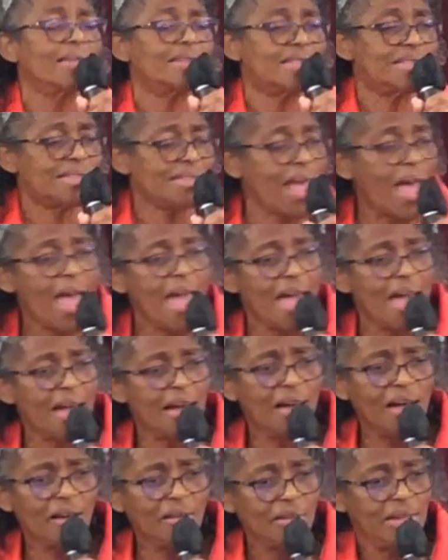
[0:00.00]

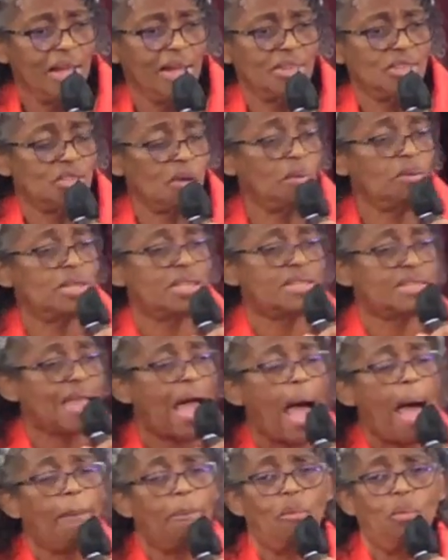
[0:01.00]
ourselves to
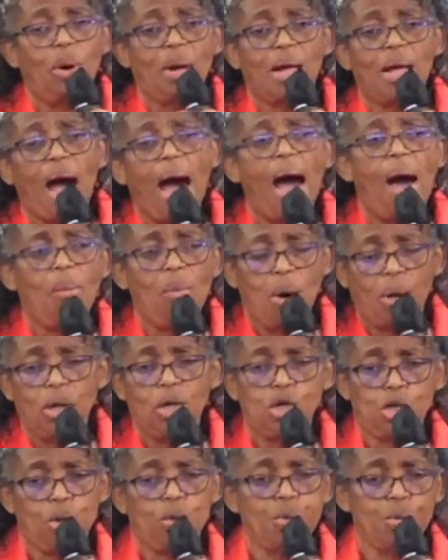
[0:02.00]
stop what God wants
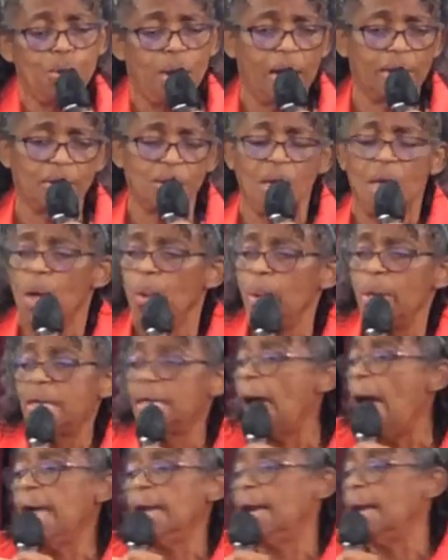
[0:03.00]
to do to us. We
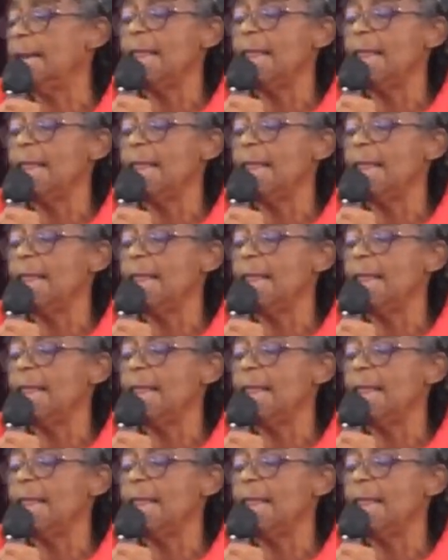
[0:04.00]
can't